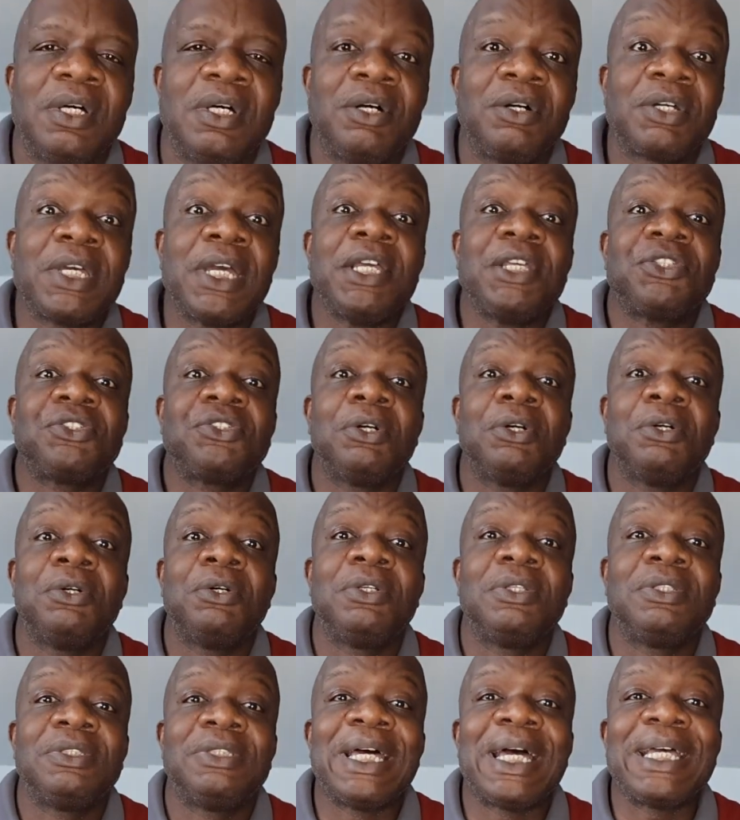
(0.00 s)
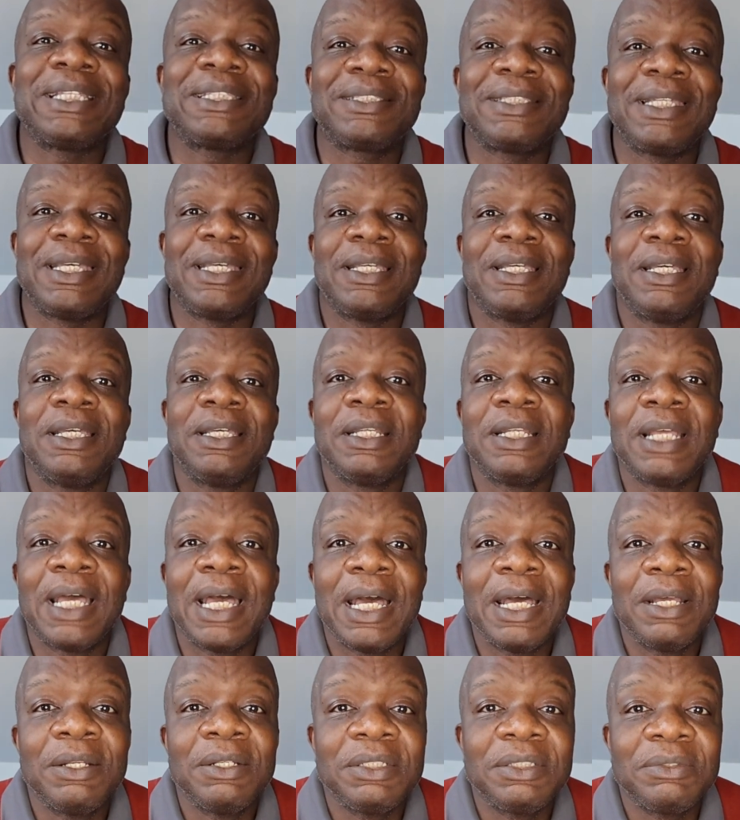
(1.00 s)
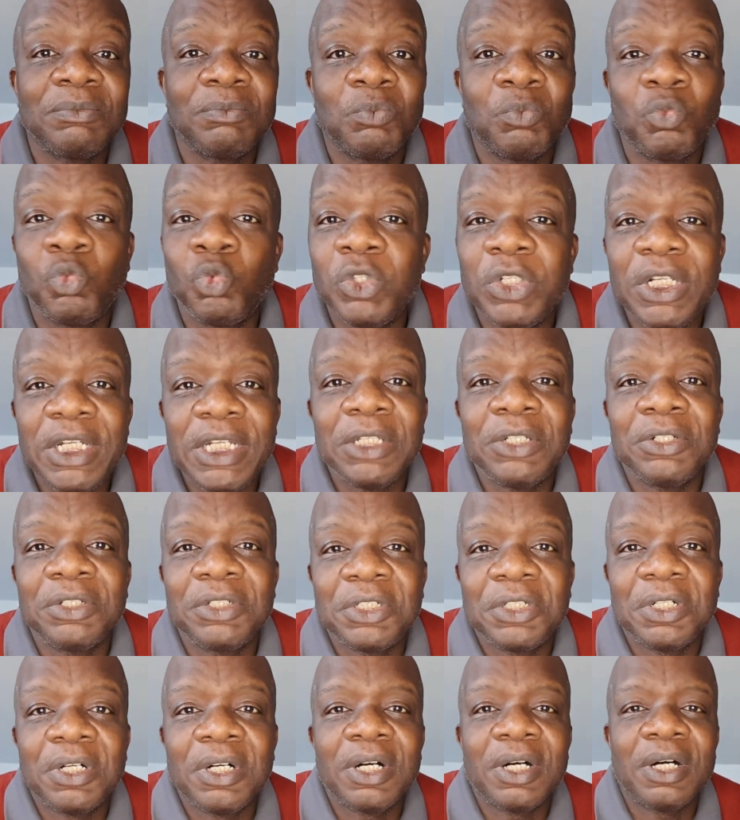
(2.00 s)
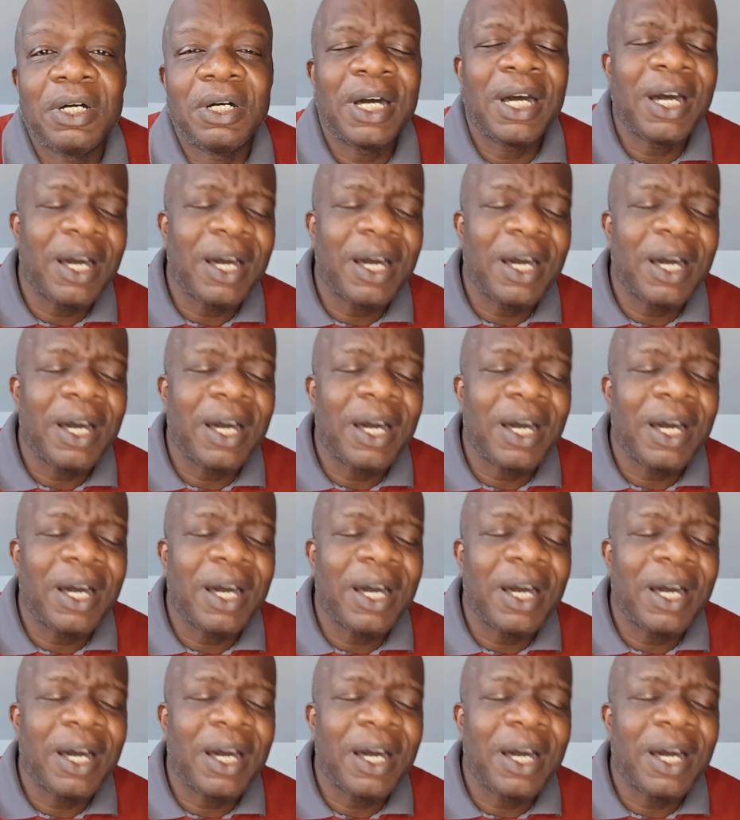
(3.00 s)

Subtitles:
Okay, so that's it. Really good car.